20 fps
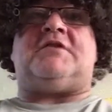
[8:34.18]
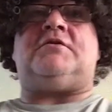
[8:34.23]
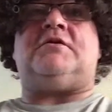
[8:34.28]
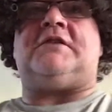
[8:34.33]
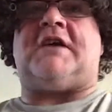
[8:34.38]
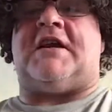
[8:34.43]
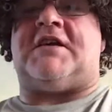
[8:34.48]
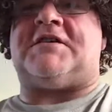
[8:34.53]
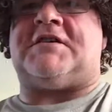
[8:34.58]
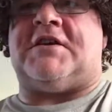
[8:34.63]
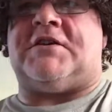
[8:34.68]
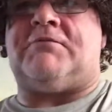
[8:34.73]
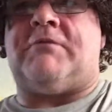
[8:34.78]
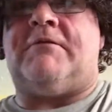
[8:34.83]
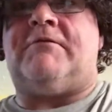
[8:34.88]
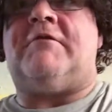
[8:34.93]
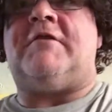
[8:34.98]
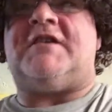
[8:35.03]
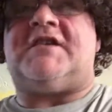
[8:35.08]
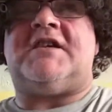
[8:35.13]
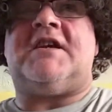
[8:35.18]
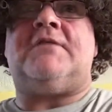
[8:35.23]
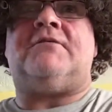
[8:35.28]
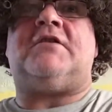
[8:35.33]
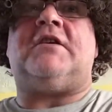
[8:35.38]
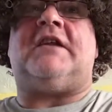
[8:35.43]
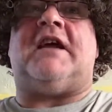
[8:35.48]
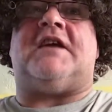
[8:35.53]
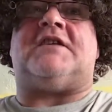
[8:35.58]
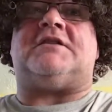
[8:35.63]
guest says, we've received a
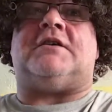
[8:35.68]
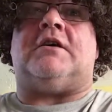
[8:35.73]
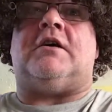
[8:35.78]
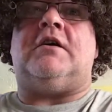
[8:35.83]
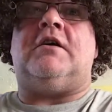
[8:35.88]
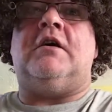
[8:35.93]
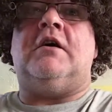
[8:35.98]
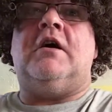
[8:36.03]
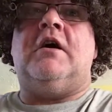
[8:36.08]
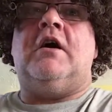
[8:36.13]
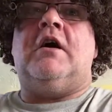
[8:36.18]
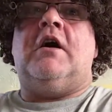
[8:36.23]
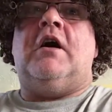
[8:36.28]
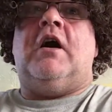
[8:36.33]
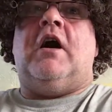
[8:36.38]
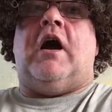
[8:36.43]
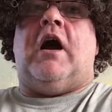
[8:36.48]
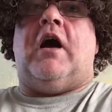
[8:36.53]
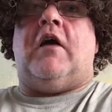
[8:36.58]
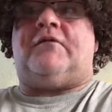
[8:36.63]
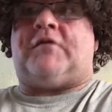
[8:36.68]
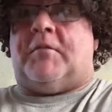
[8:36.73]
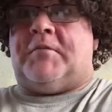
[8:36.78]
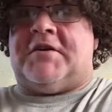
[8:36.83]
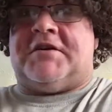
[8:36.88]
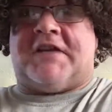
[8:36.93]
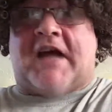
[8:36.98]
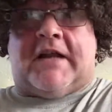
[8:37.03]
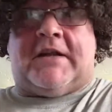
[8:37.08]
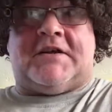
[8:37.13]
letter from the
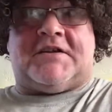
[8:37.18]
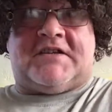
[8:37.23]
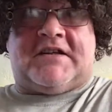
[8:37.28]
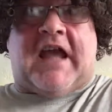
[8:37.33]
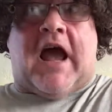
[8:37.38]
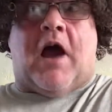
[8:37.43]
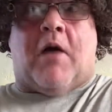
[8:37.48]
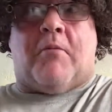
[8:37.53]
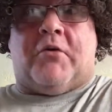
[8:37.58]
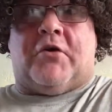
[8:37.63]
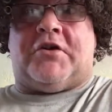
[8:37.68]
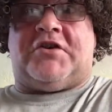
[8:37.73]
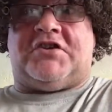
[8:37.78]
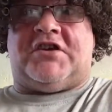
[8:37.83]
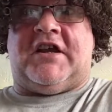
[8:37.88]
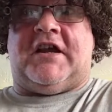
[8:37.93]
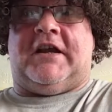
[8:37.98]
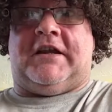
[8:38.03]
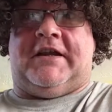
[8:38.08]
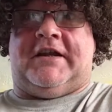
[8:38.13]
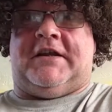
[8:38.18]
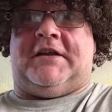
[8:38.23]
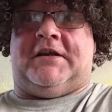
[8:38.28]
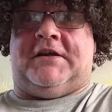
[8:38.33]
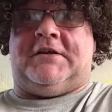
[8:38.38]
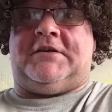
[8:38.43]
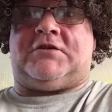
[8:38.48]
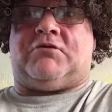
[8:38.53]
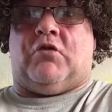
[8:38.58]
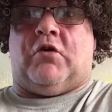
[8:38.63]
Dallas Cowboy
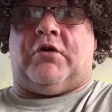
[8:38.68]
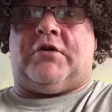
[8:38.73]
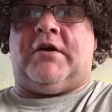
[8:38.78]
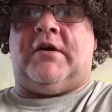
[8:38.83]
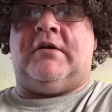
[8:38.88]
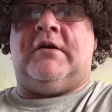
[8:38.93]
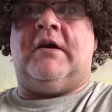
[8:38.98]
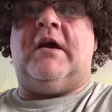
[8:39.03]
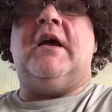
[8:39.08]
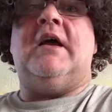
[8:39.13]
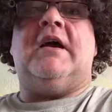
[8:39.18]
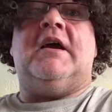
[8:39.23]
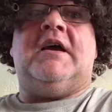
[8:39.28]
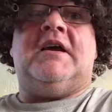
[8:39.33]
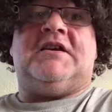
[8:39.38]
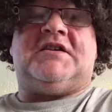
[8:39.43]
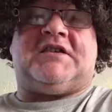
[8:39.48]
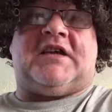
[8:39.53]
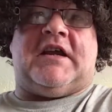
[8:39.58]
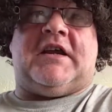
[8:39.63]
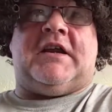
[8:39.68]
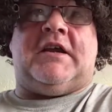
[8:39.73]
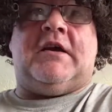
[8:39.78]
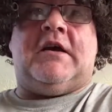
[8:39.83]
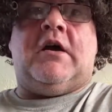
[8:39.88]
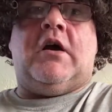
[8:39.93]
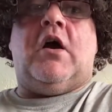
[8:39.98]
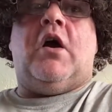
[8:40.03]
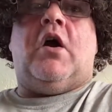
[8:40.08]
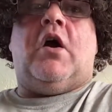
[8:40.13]
Cheerleading Squad saying,
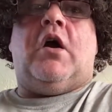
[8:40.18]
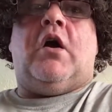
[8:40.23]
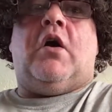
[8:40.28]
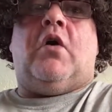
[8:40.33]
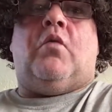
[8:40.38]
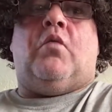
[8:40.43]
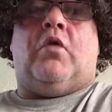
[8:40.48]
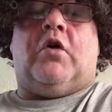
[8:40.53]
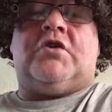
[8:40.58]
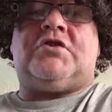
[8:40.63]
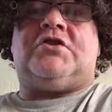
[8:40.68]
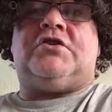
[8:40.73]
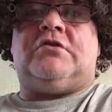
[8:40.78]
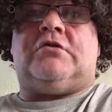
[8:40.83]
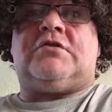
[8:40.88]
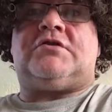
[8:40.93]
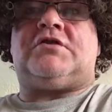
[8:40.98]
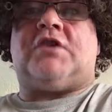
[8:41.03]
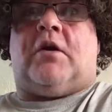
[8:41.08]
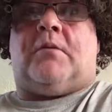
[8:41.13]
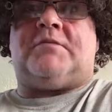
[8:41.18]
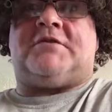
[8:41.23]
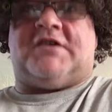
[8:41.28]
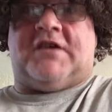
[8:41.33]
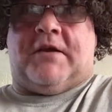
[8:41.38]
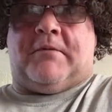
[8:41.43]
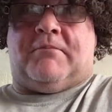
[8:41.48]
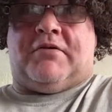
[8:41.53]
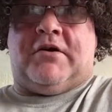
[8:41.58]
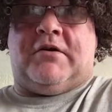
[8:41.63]
what's your top
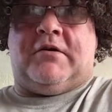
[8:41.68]
tip,